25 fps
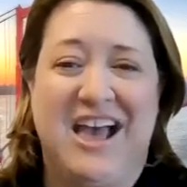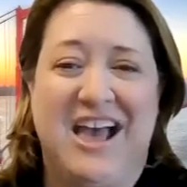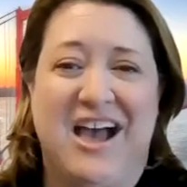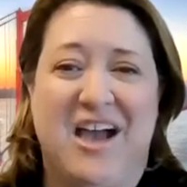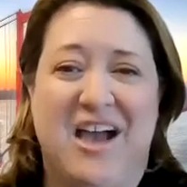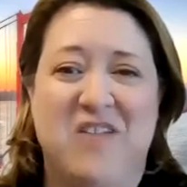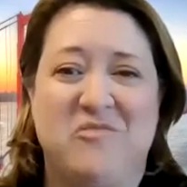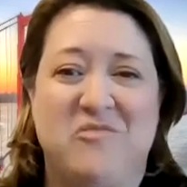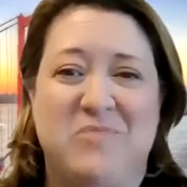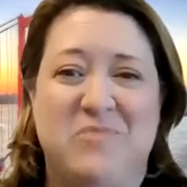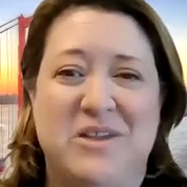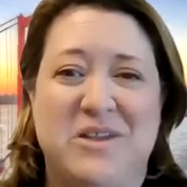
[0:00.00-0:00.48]

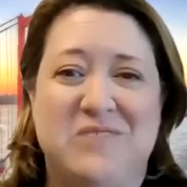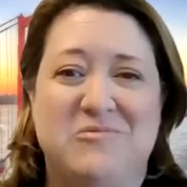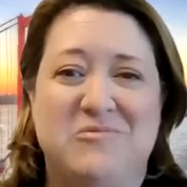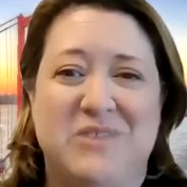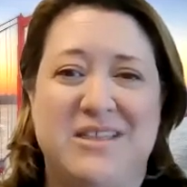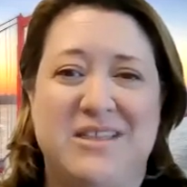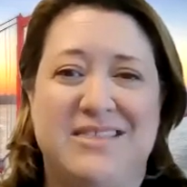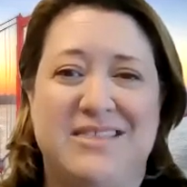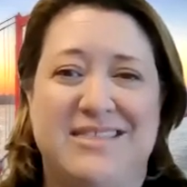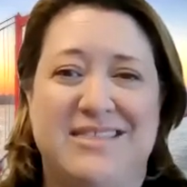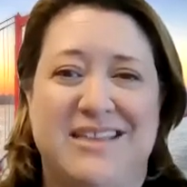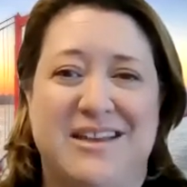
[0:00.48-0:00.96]
I've been
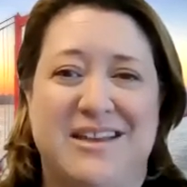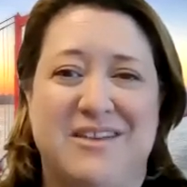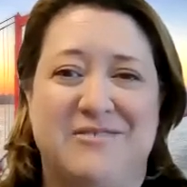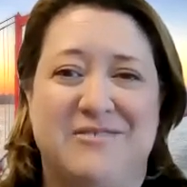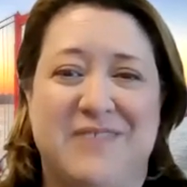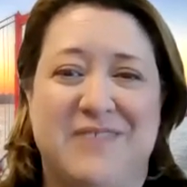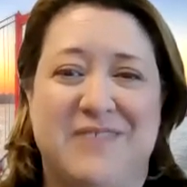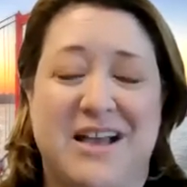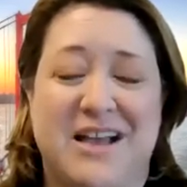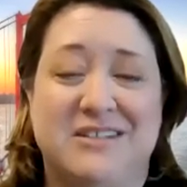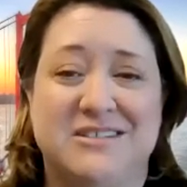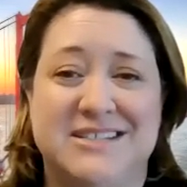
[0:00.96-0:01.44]
with the
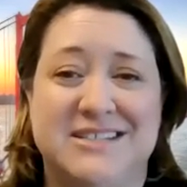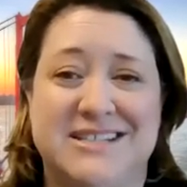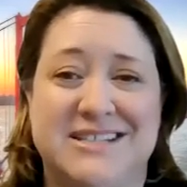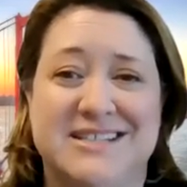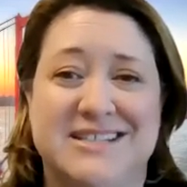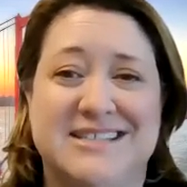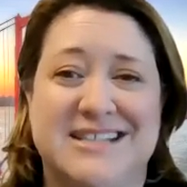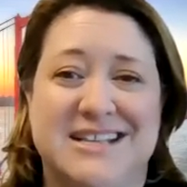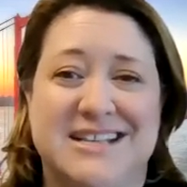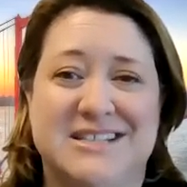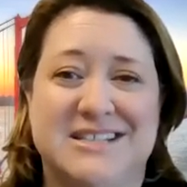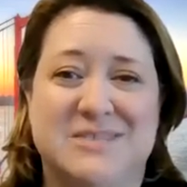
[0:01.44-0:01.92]
faculty
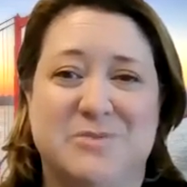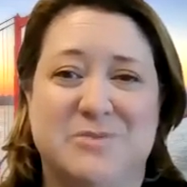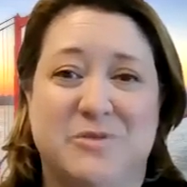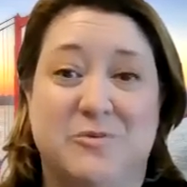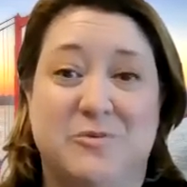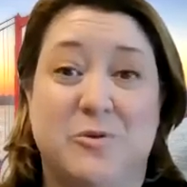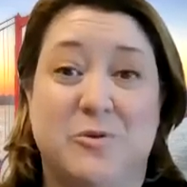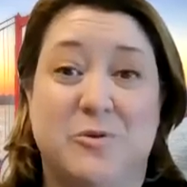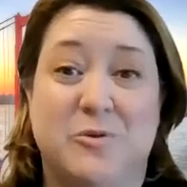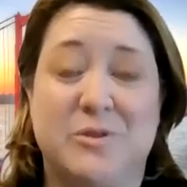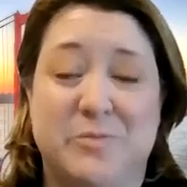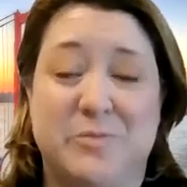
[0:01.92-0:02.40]
since
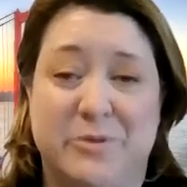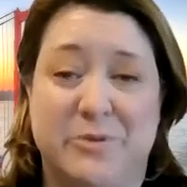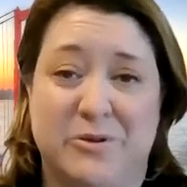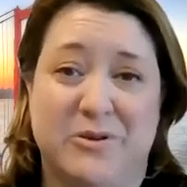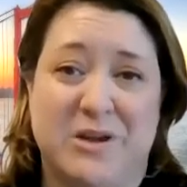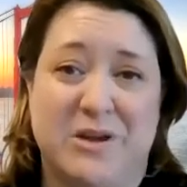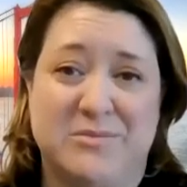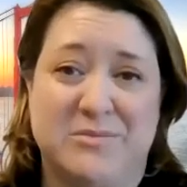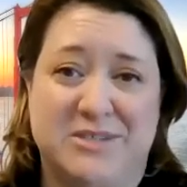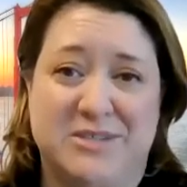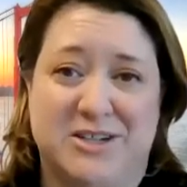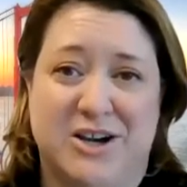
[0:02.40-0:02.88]
before the
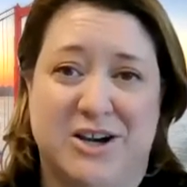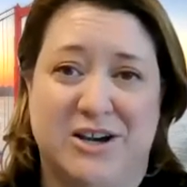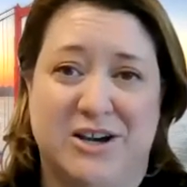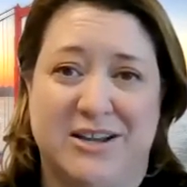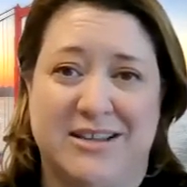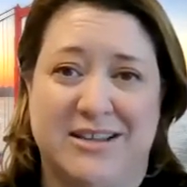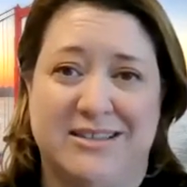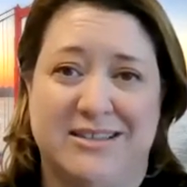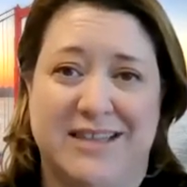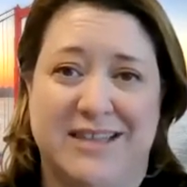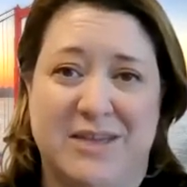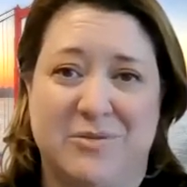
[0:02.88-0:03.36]
program
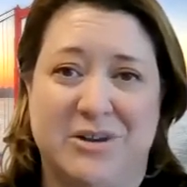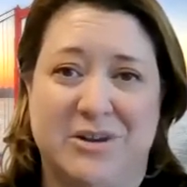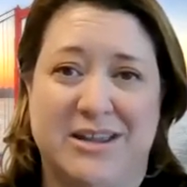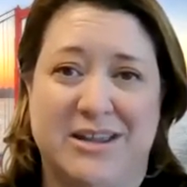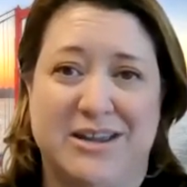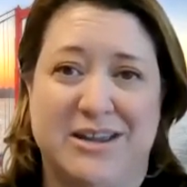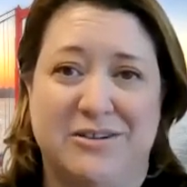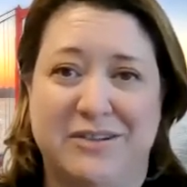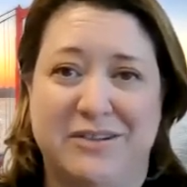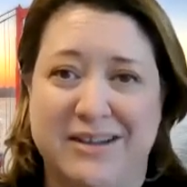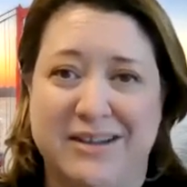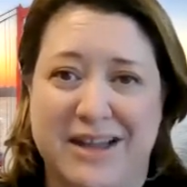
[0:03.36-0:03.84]
started, and they were
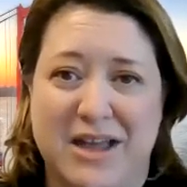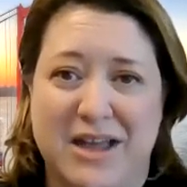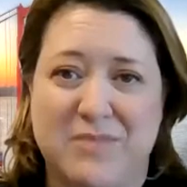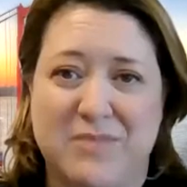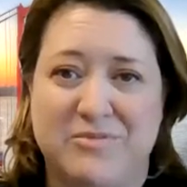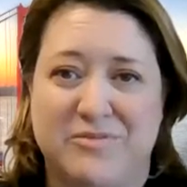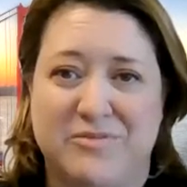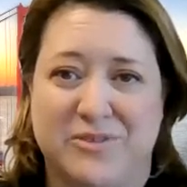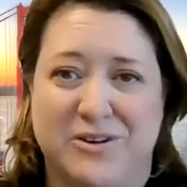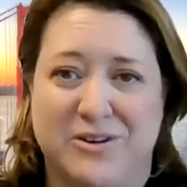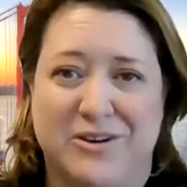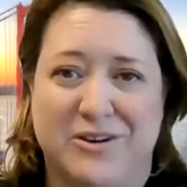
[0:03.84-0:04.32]
gearing up
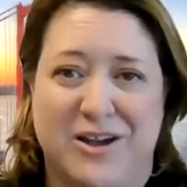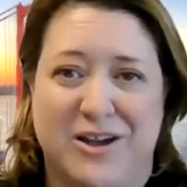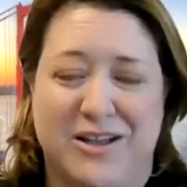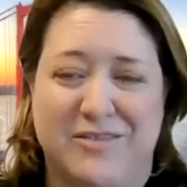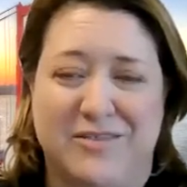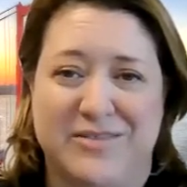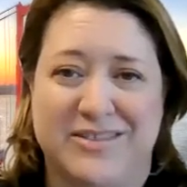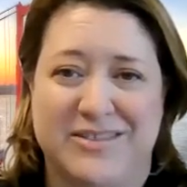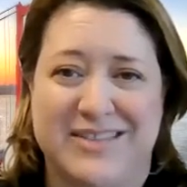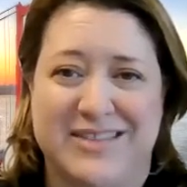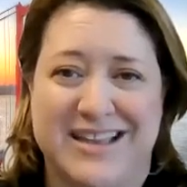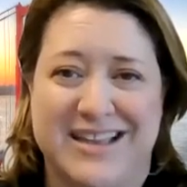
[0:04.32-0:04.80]
for
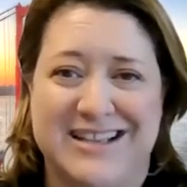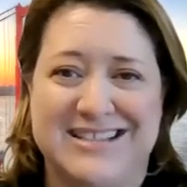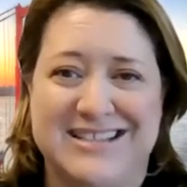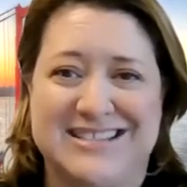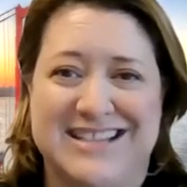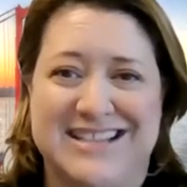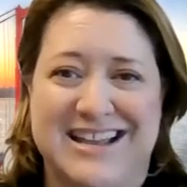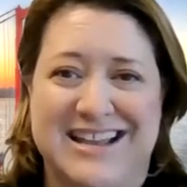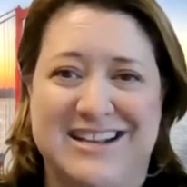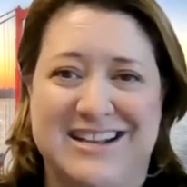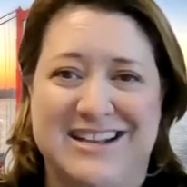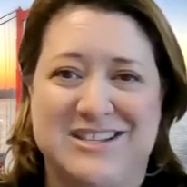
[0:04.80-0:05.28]
all the
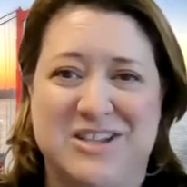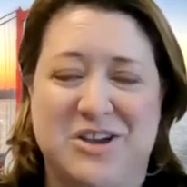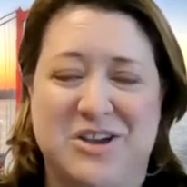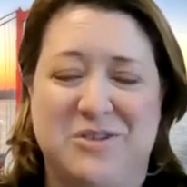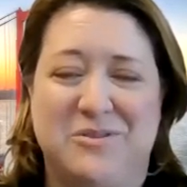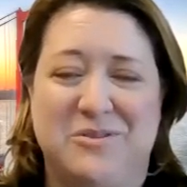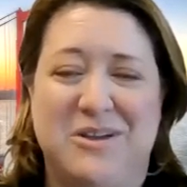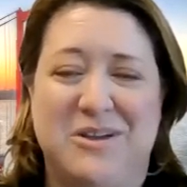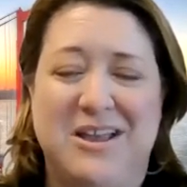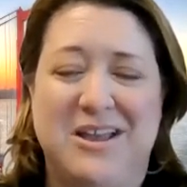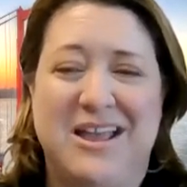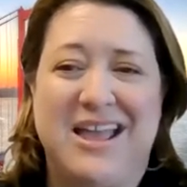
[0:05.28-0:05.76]
things. And
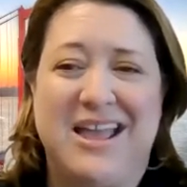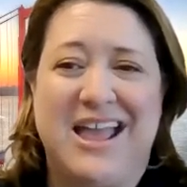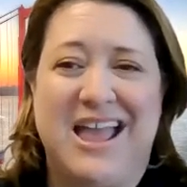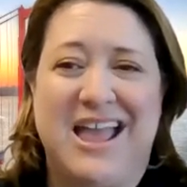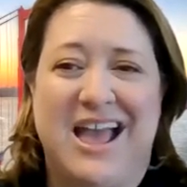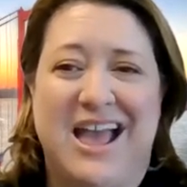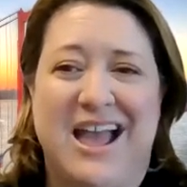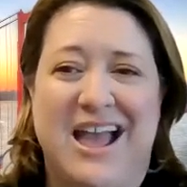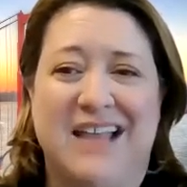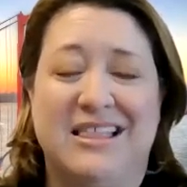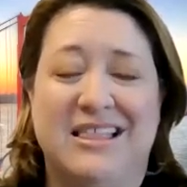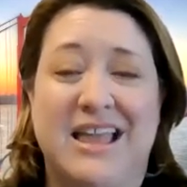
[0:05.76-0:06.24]
so
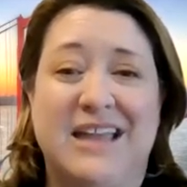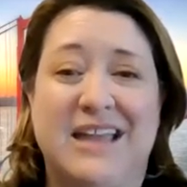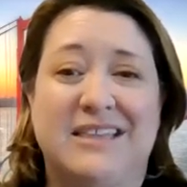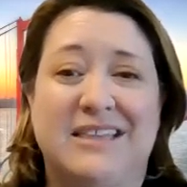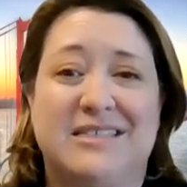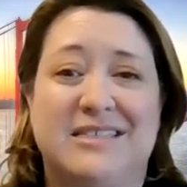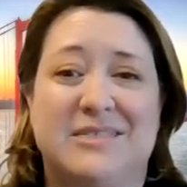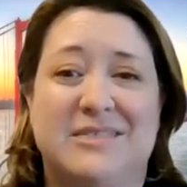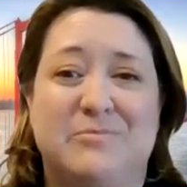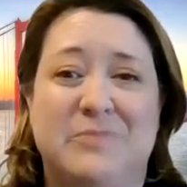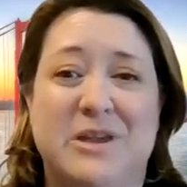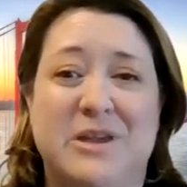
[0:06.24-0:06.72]
I like
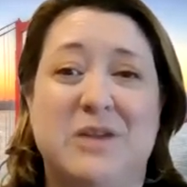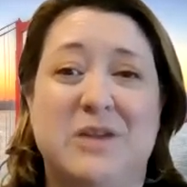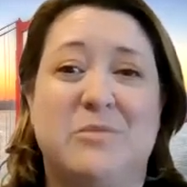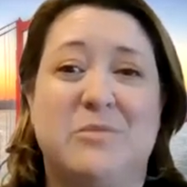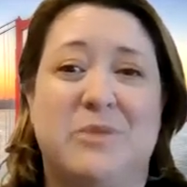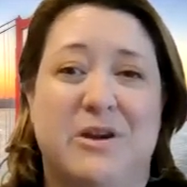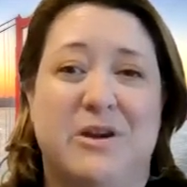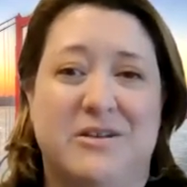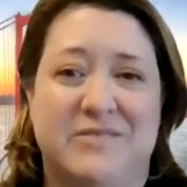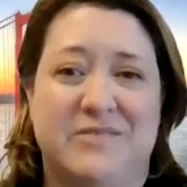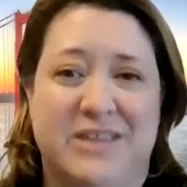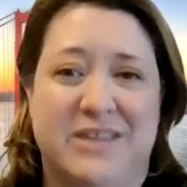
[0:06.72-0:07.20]
being a
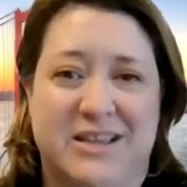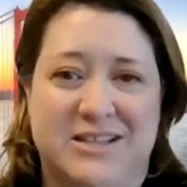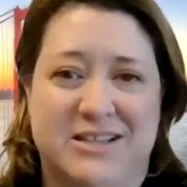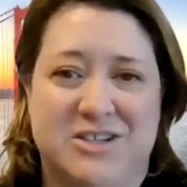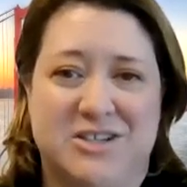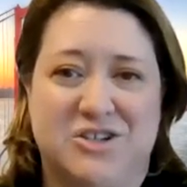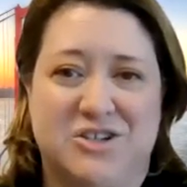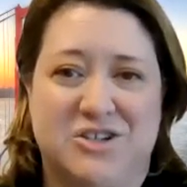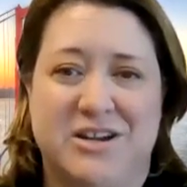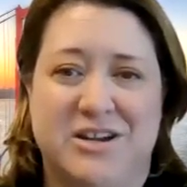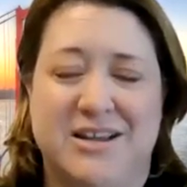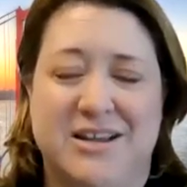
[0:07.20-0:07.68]
part of the
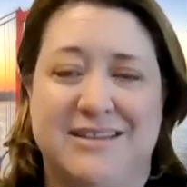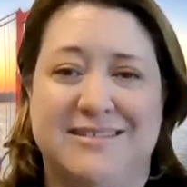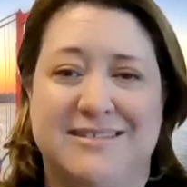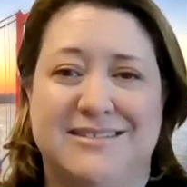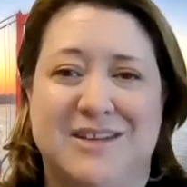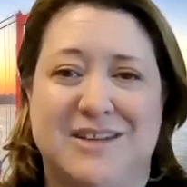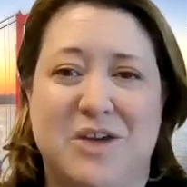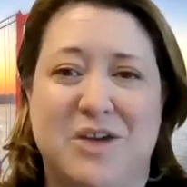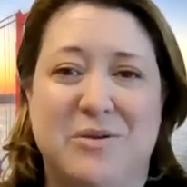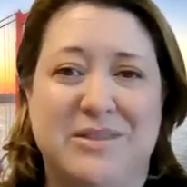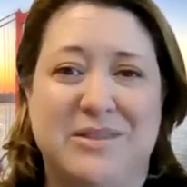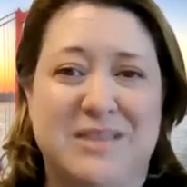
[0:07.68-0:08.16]
history,
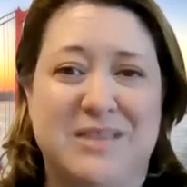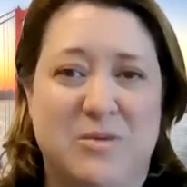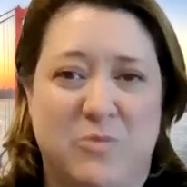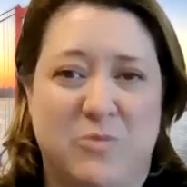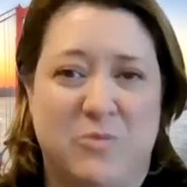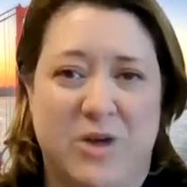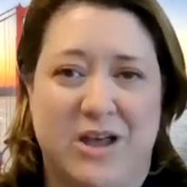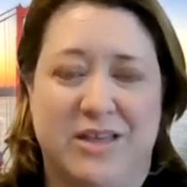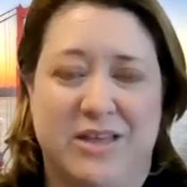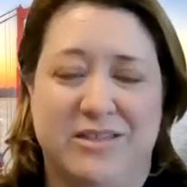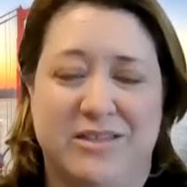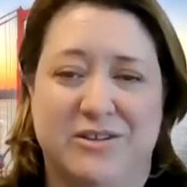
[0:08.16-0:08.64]
knowing them
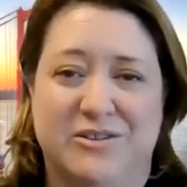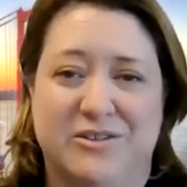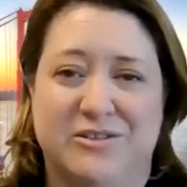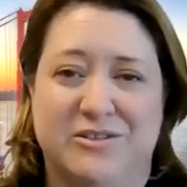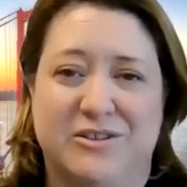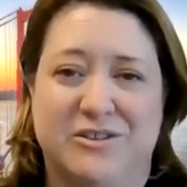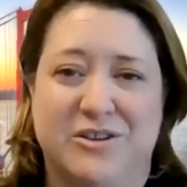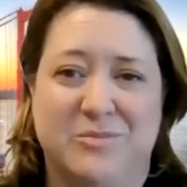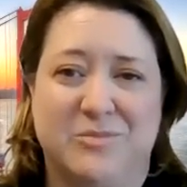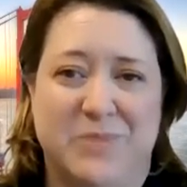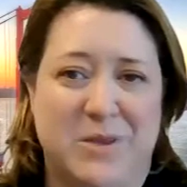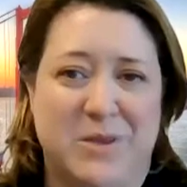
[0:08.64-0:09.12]
well. They're
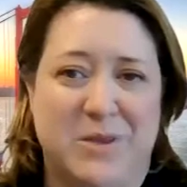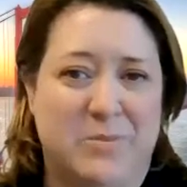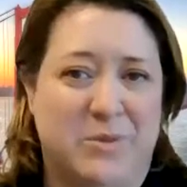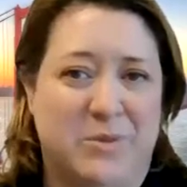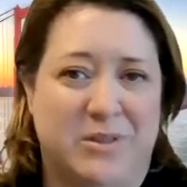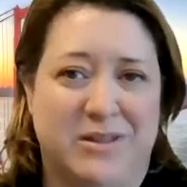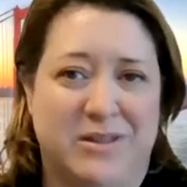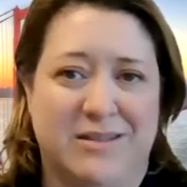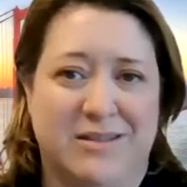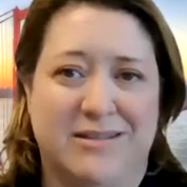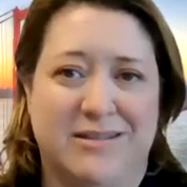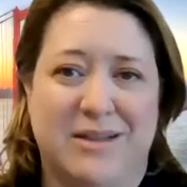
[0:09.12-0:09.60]
good
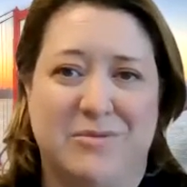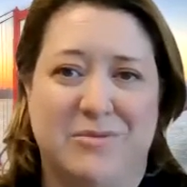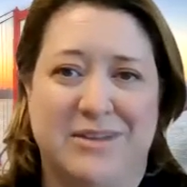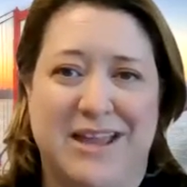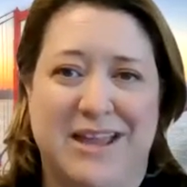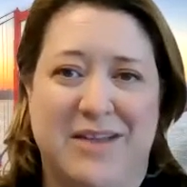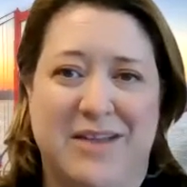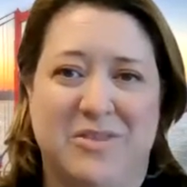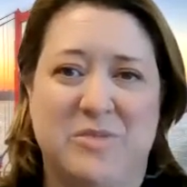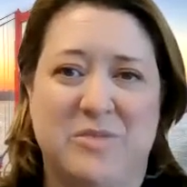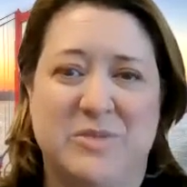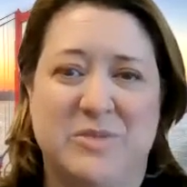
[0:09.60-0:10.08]
people, and I would
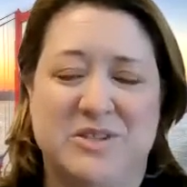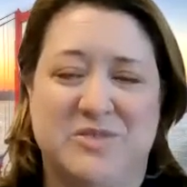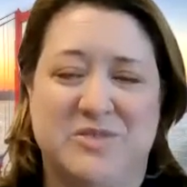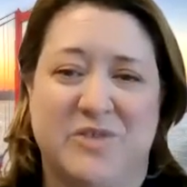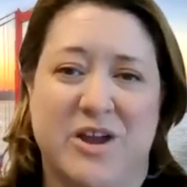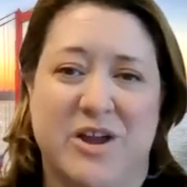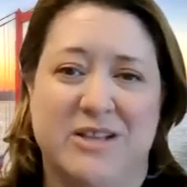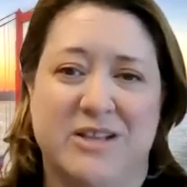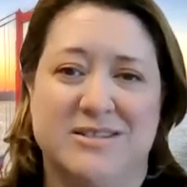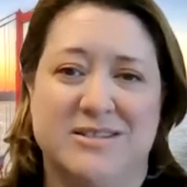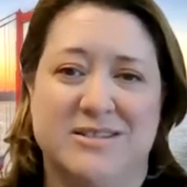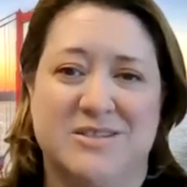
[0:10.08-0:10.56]
count them as
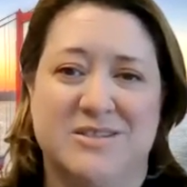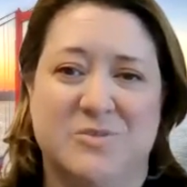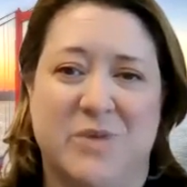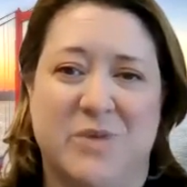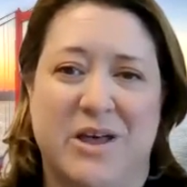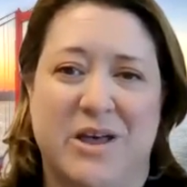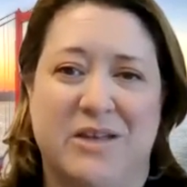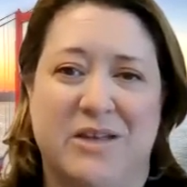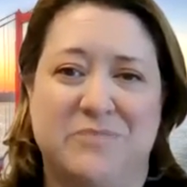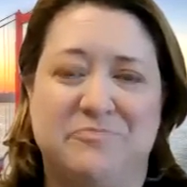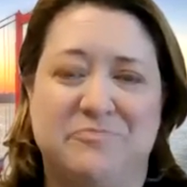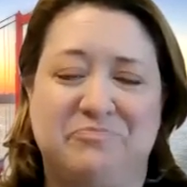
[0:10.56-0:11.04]
friends as
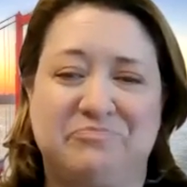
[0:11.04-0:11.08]
well.